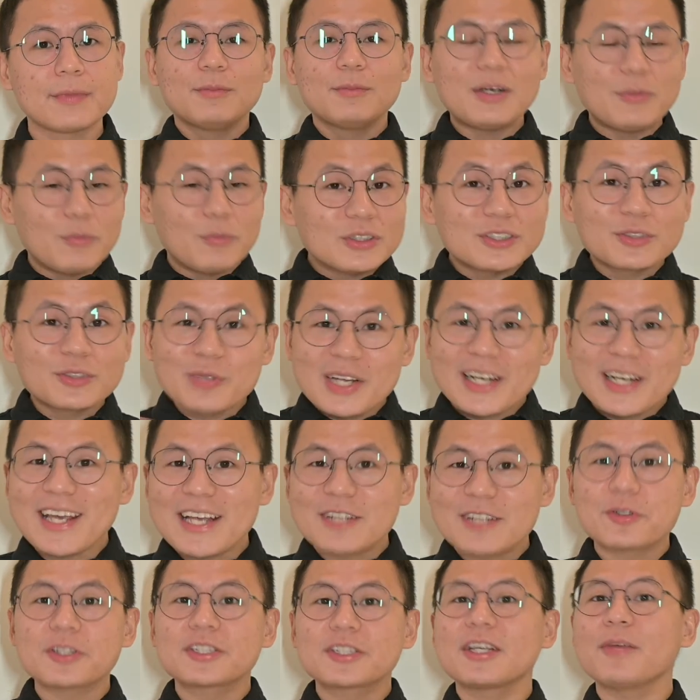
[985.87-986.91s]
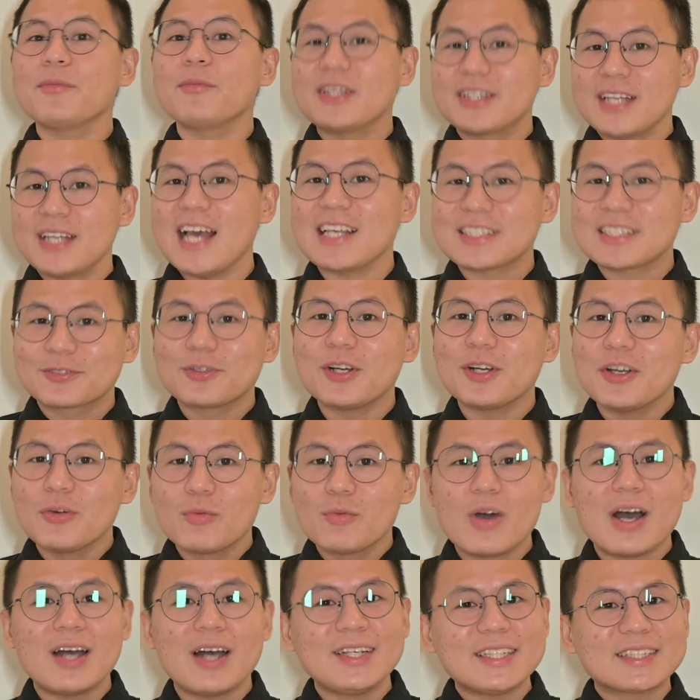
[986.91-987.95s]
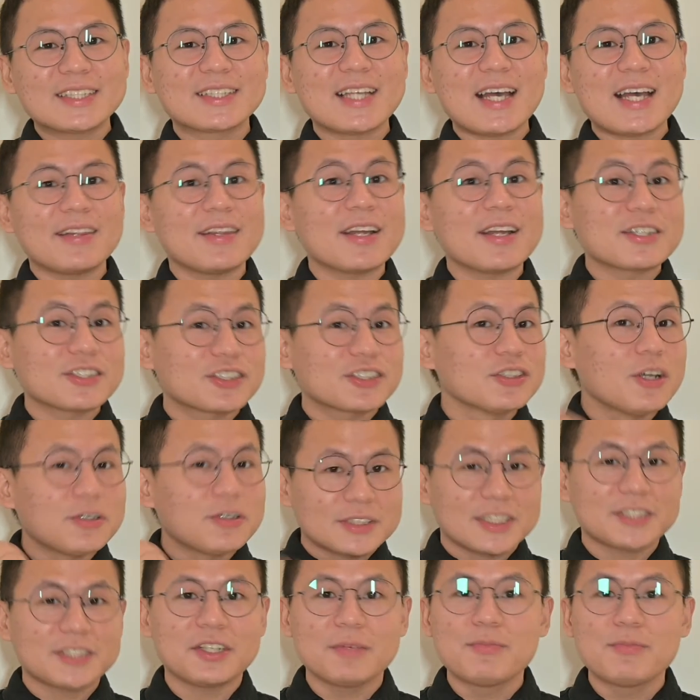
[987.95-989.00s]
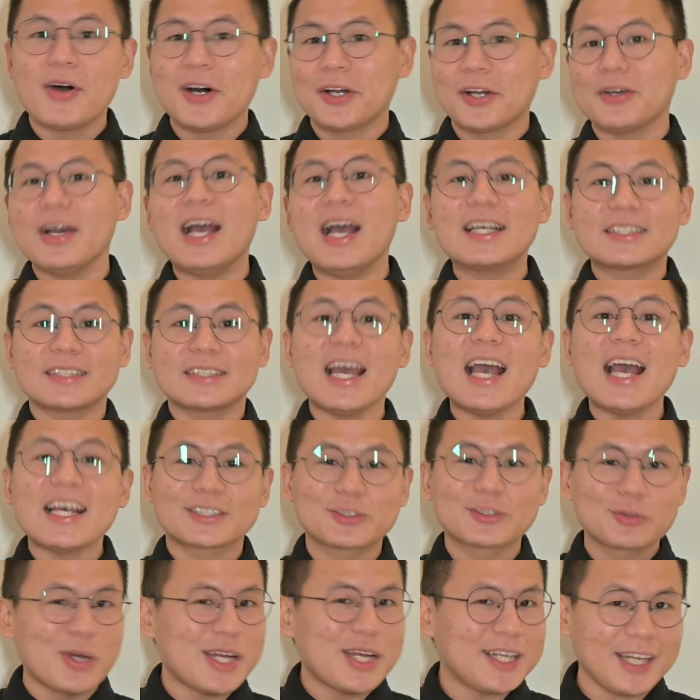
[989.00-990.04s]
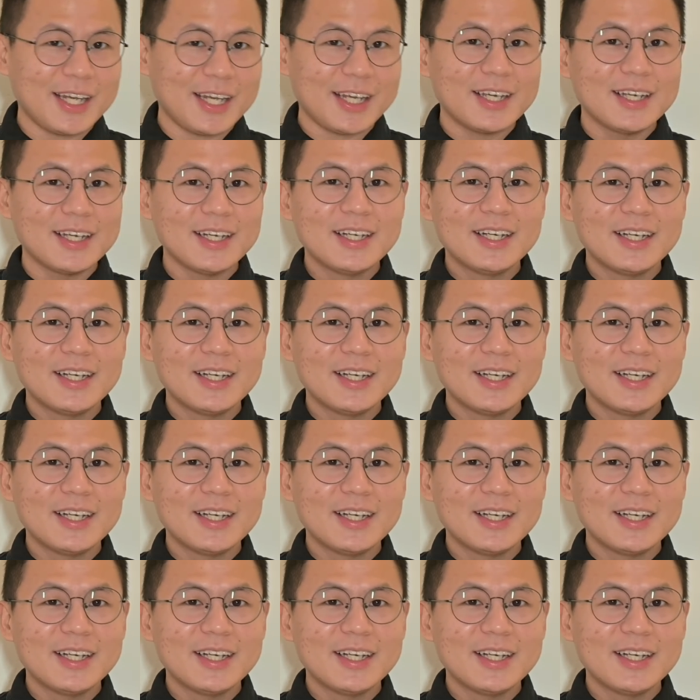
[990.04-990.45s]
But what's really interesting with S21 is that there's no such a model as S20.